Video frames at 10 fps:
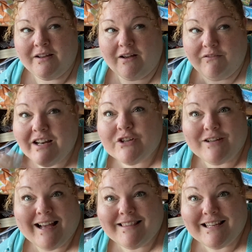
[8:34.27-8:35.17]
I've
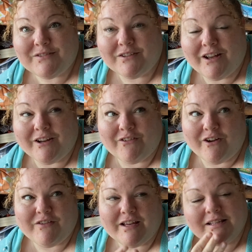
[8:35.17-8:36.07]
literally had these for like
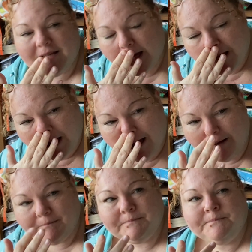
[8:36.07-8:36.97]
5 years.
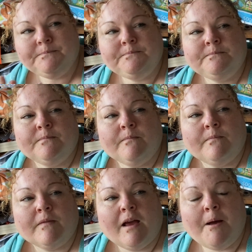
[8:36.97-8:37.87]

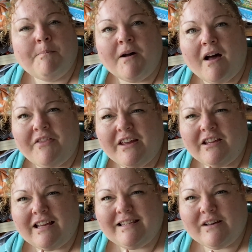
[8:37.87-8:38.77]
But I think
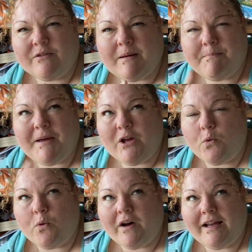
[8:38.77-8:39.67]
they sell them in pink,
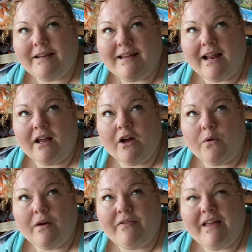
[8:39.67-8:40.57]
white, and
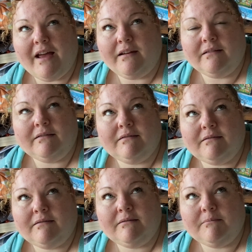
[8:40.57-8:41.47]
yellow, and then
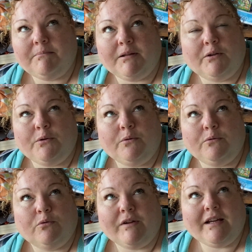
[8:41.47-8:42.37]
blue,
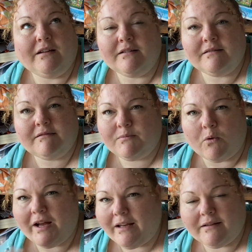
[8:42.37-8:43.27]
green, and
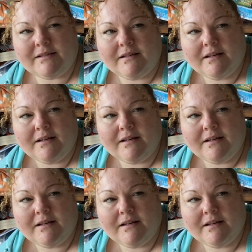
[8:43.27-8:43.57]
white.